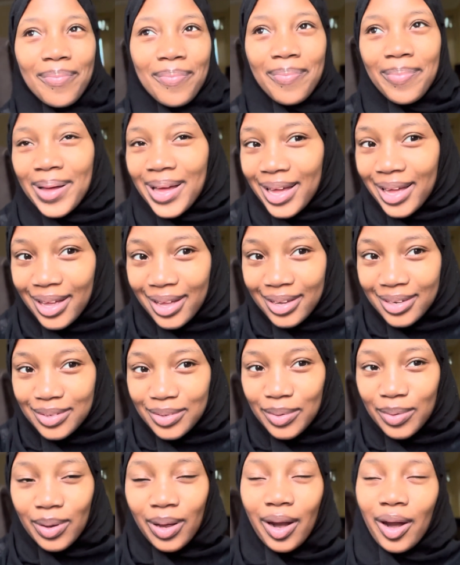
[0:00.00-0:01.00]

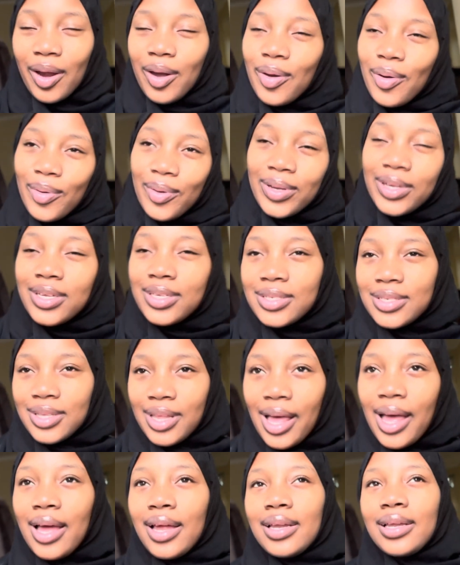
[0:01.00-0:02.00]
But what I know is
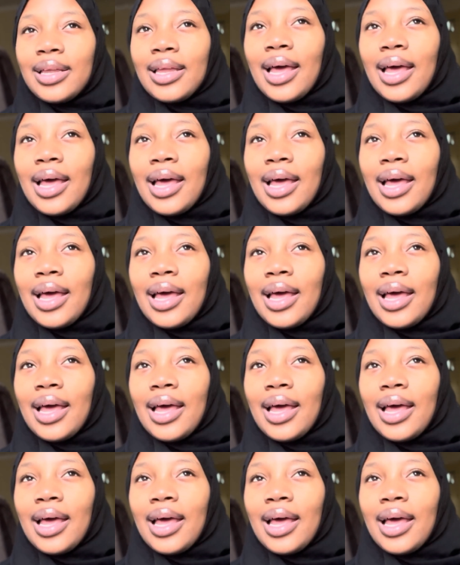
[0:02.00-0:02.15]
that